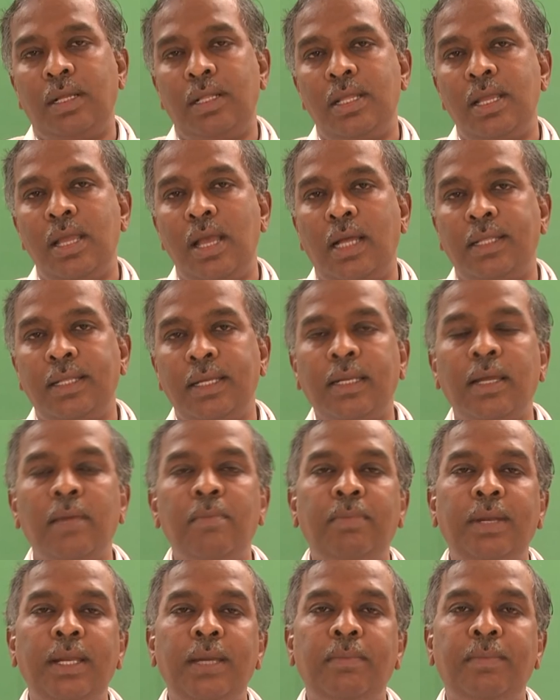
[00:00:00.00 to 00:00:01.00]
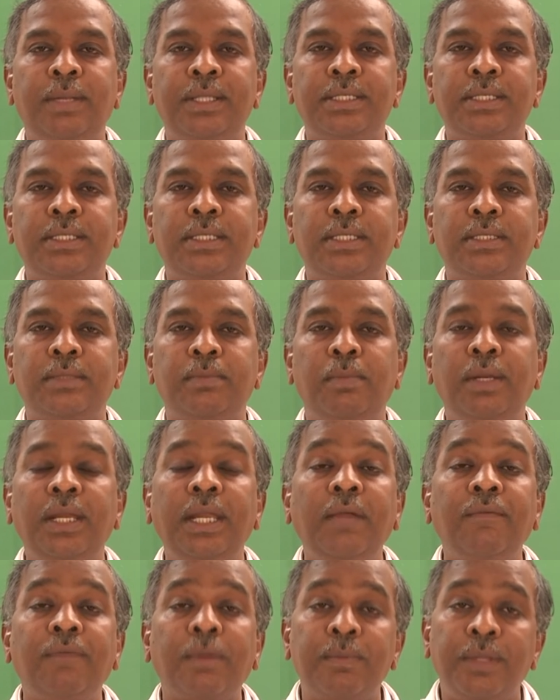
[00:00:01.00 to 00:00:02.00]
The other complaint present is
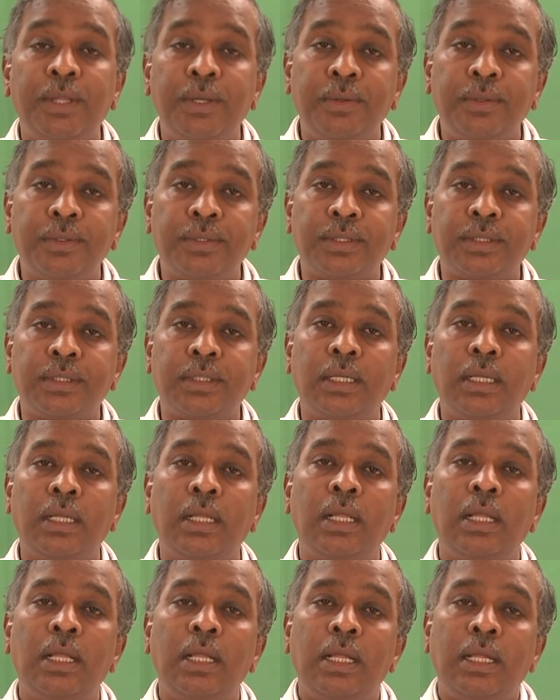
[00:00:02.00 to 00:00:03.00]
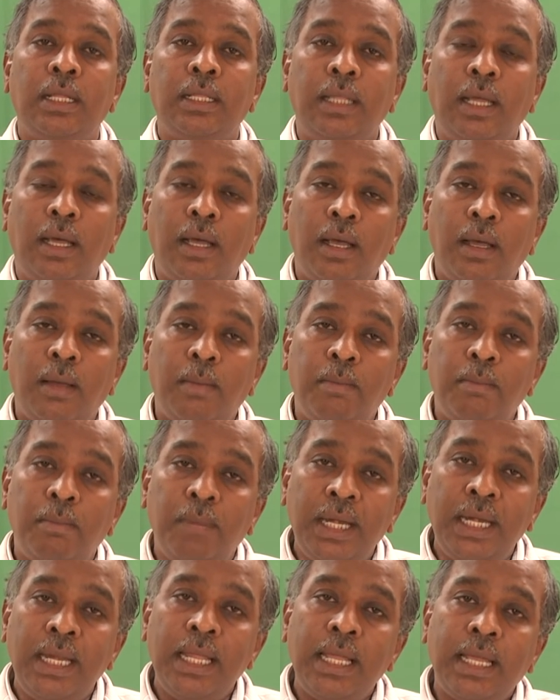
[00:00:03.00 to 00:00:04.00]
bleeding from the nose. The
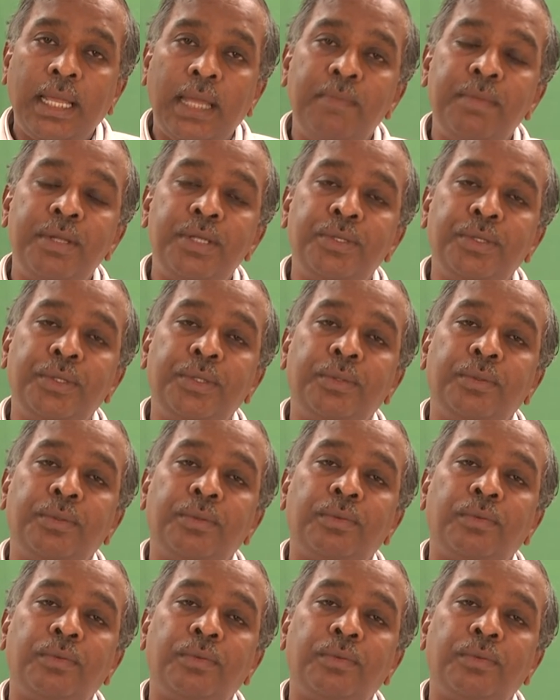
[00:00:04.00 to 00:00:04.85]
bleeding can be due to